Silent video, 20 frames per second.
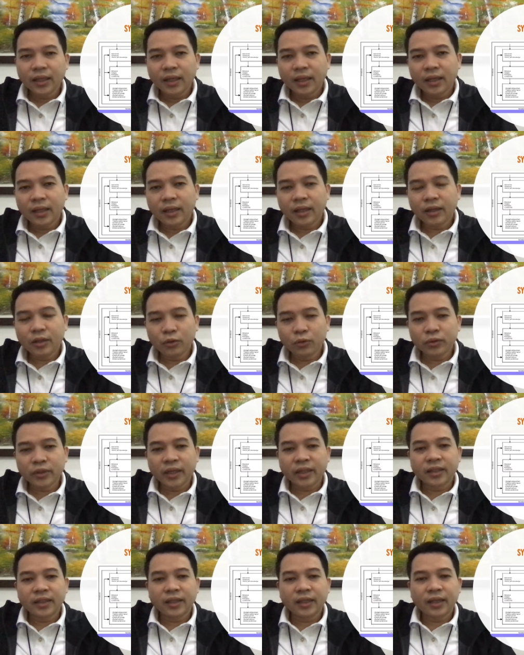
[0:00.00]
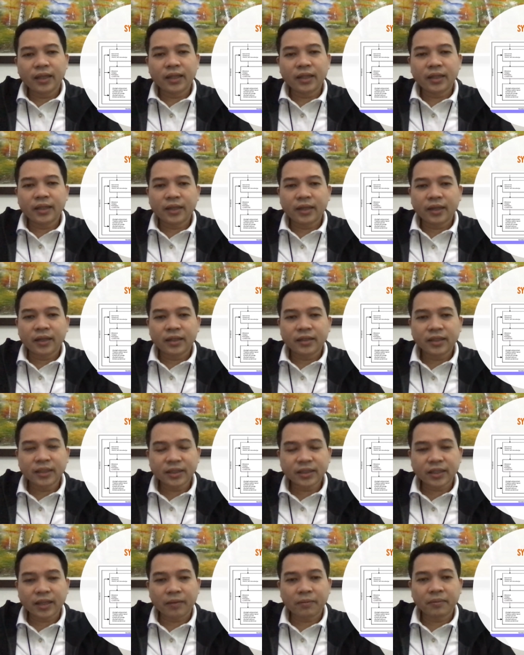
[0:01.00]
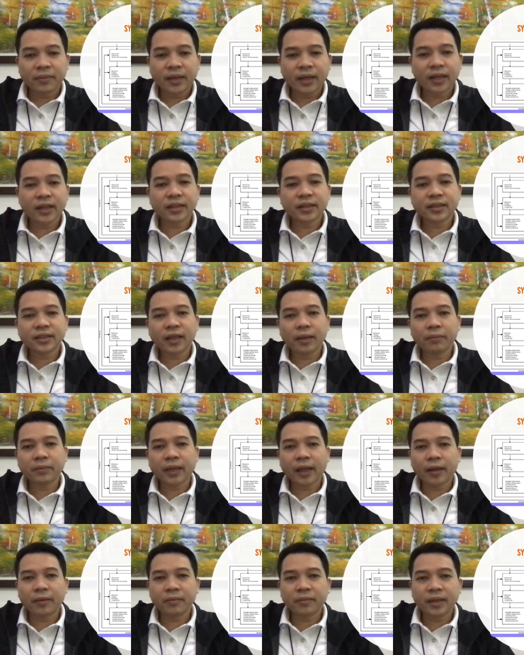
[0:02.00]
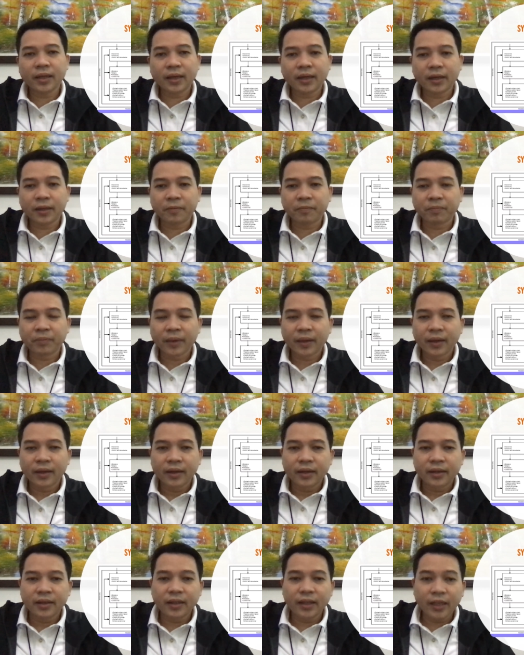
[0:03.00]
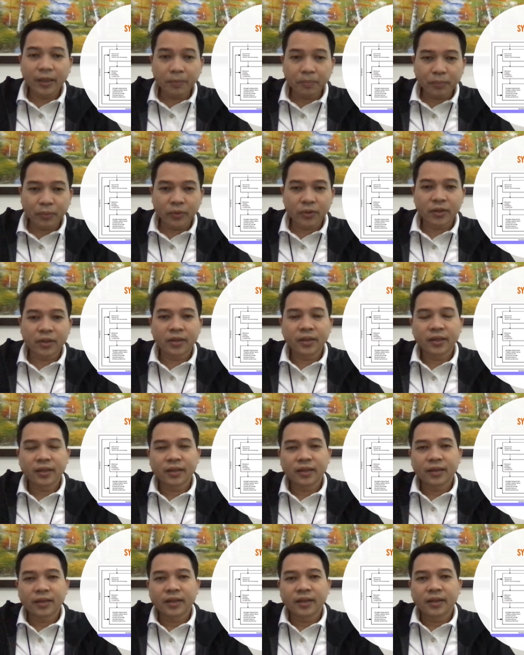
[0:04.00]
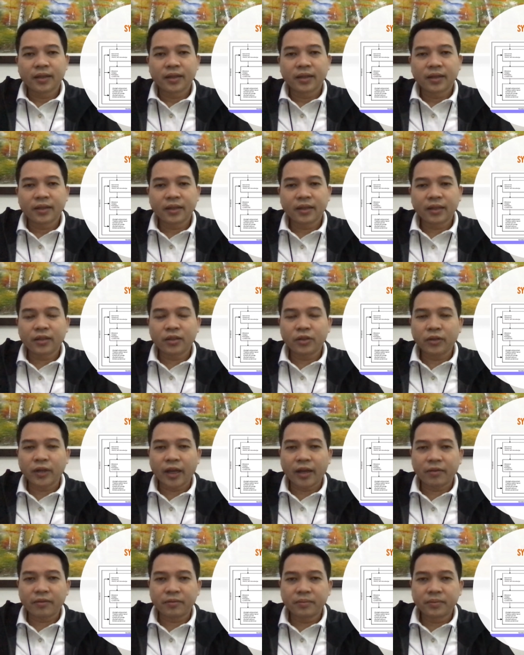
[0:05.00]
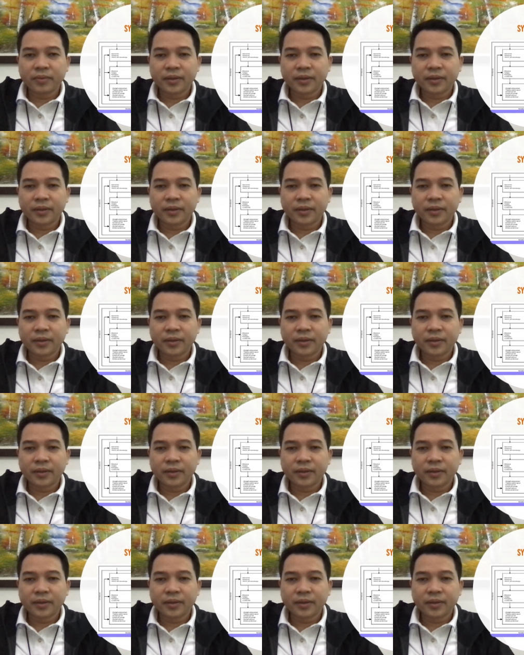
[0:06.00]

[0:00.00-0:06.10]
included in the system, and at the same time, the input that you have